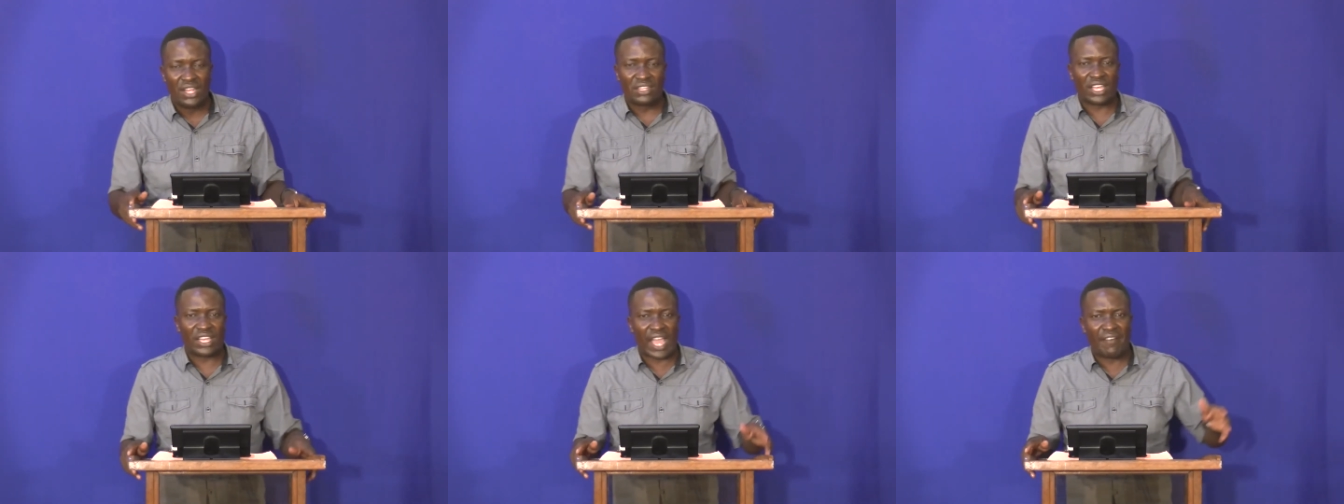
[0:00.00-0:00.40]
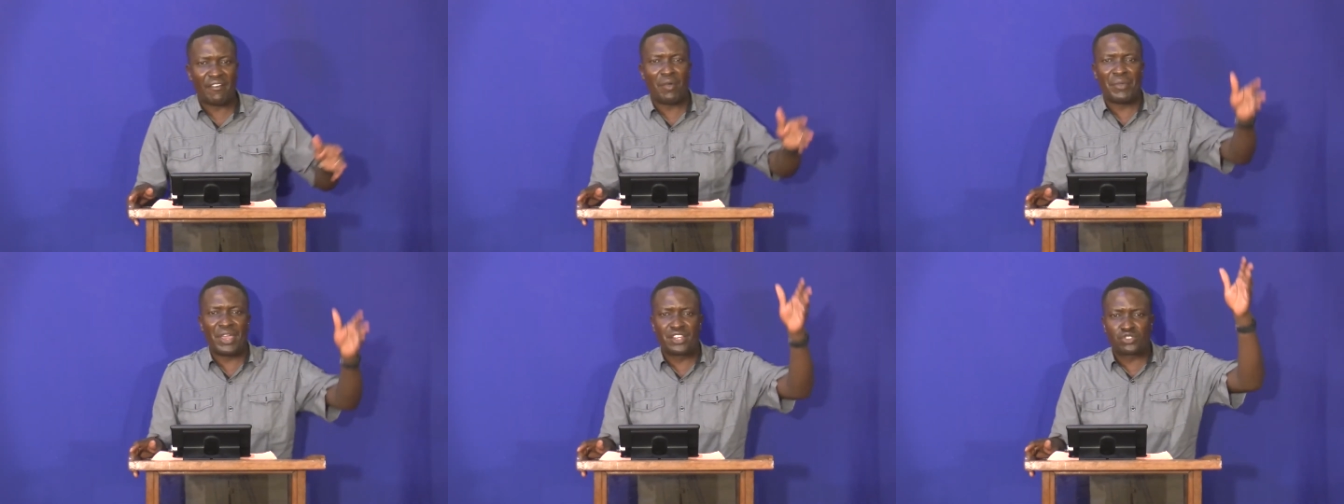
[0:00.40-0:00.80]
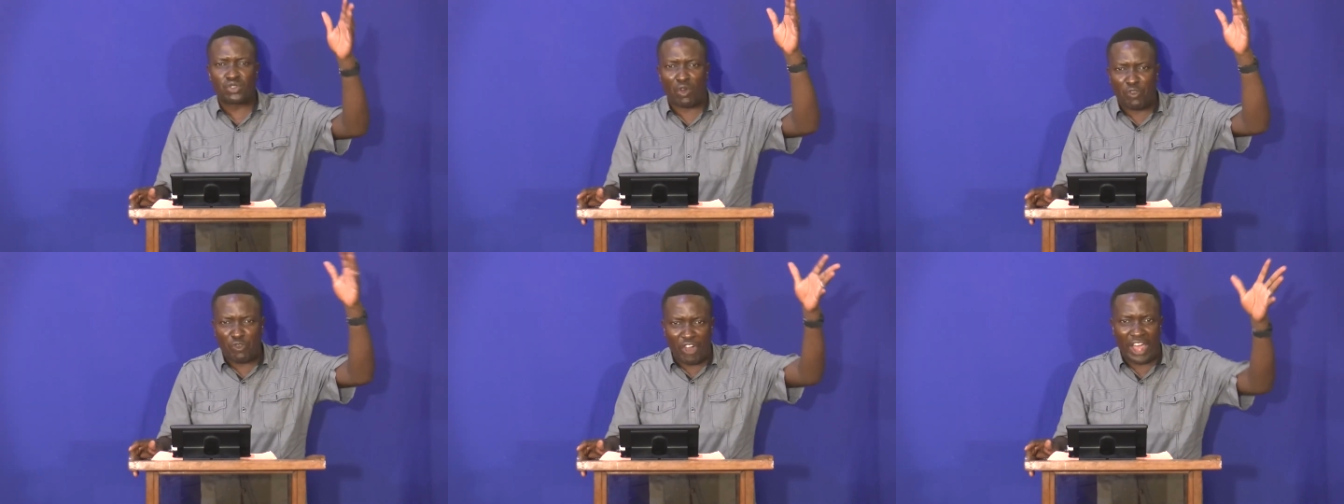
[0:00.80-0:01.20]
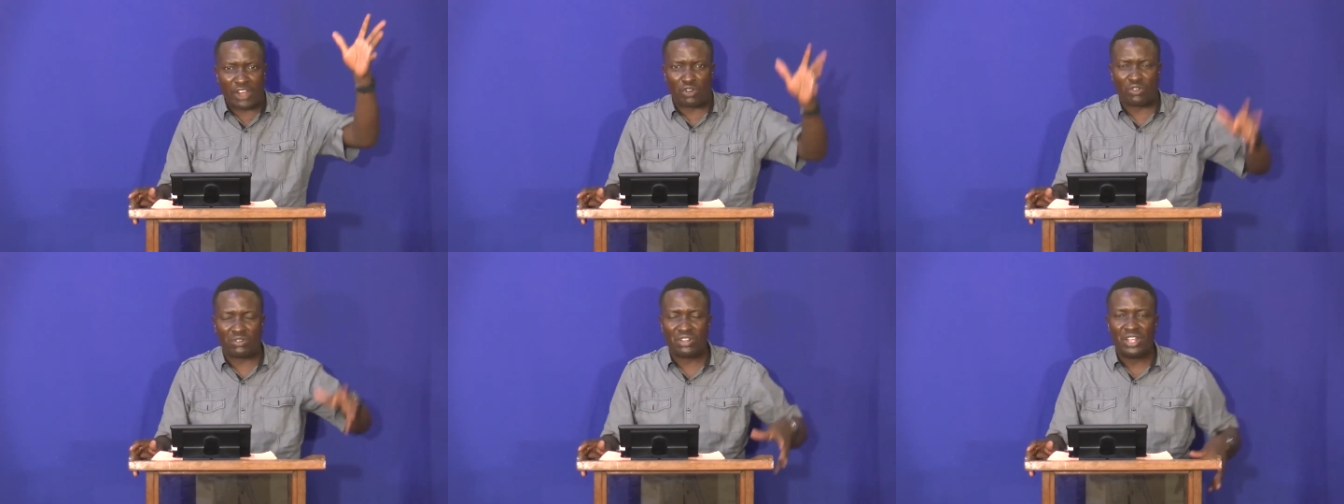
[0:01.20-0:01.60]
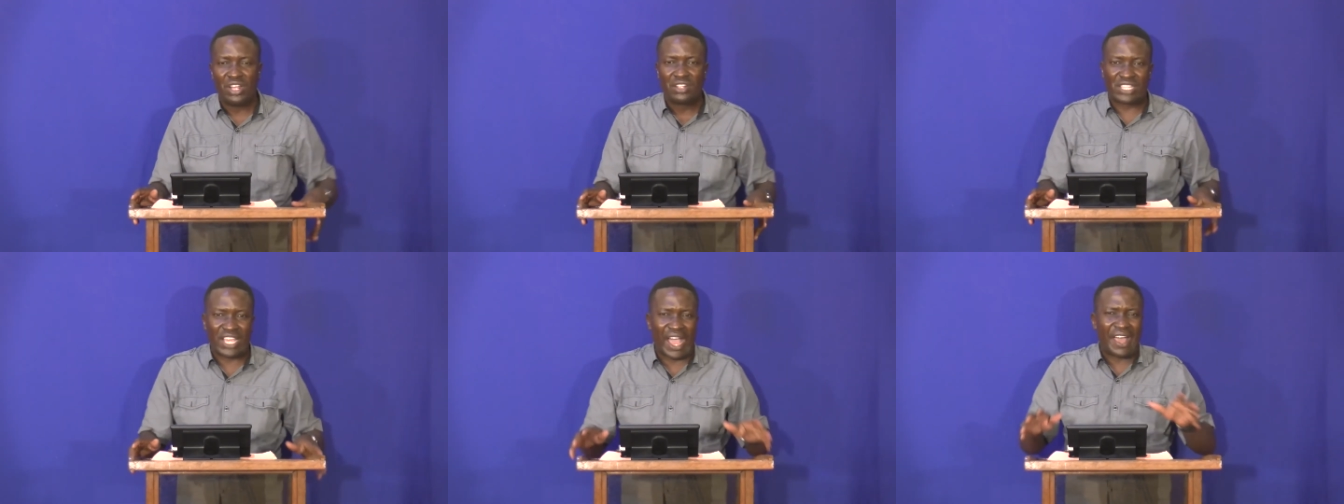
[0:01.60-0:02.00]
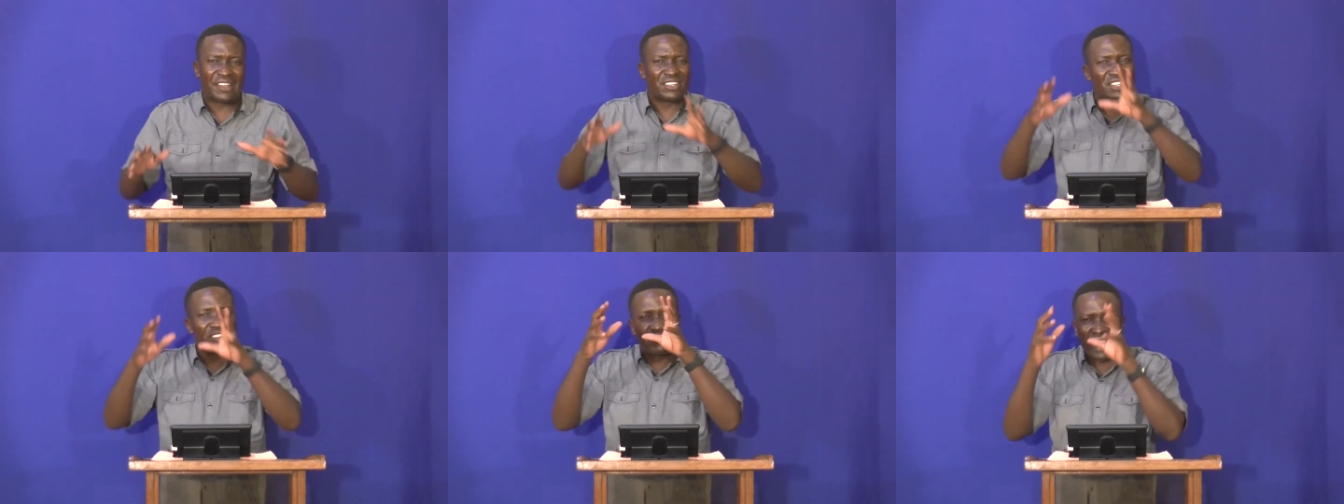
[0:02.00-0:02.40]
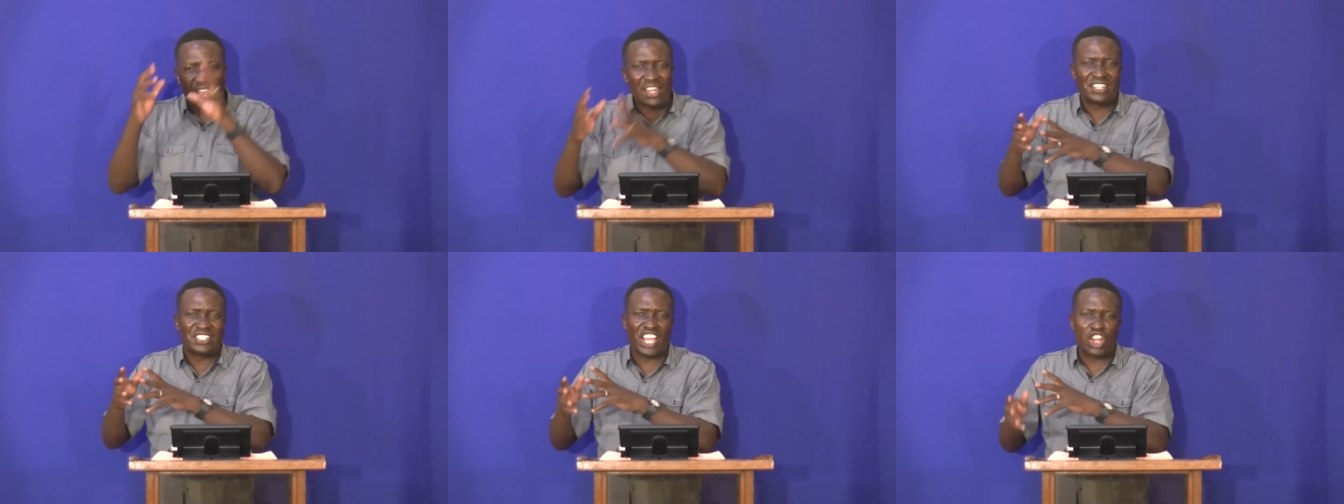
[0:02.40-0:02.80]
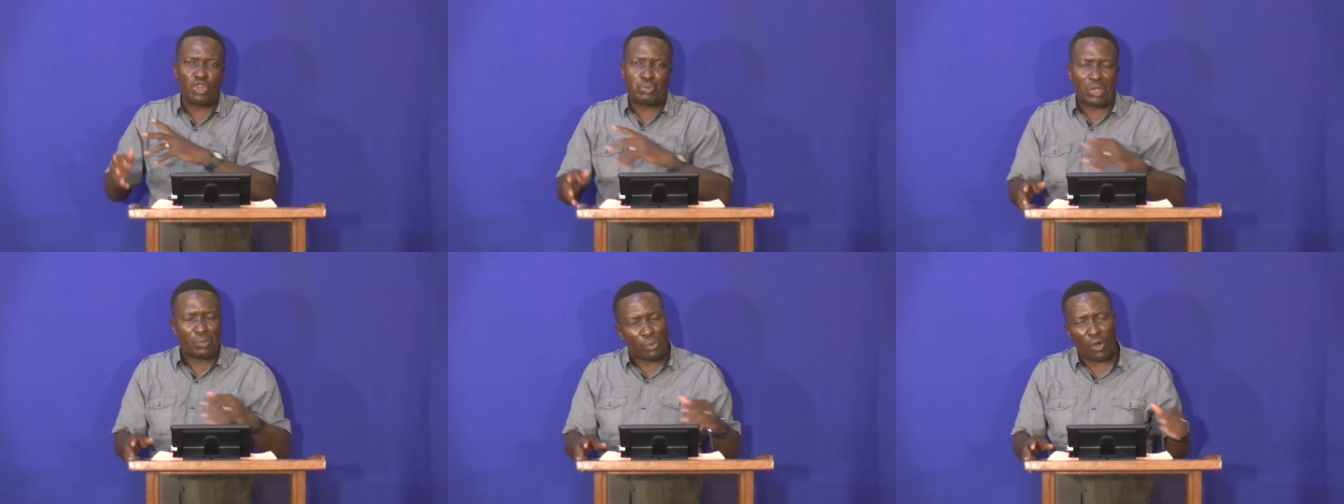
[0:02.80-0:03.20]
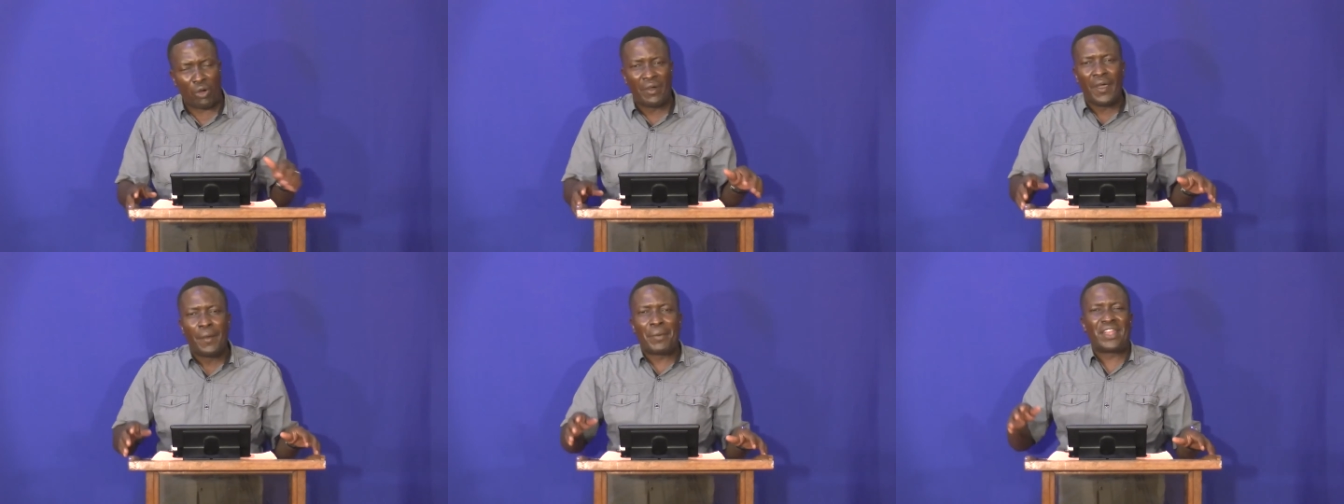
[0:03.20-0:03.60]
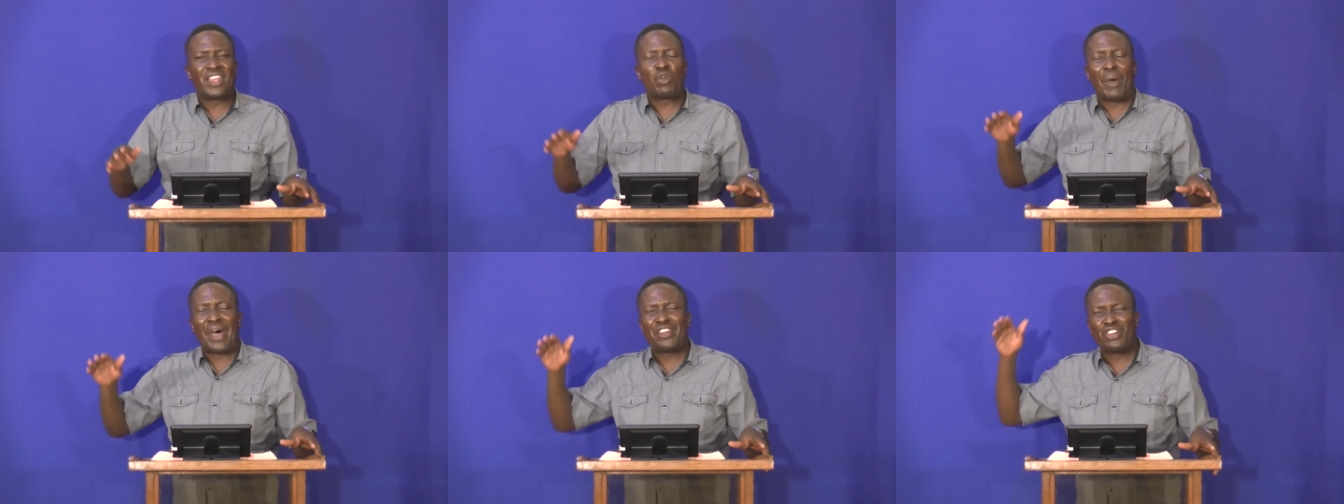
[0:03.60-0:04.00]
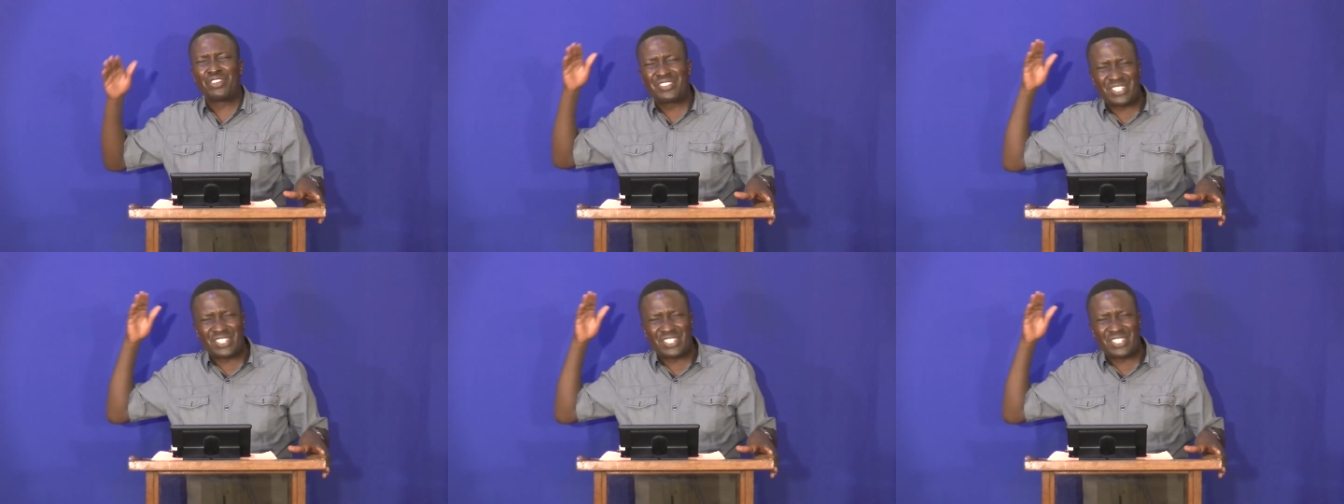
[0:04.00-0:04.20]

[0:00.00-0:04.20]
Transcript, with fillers: the governments of Pharaoh. They had intelligent people, but they were not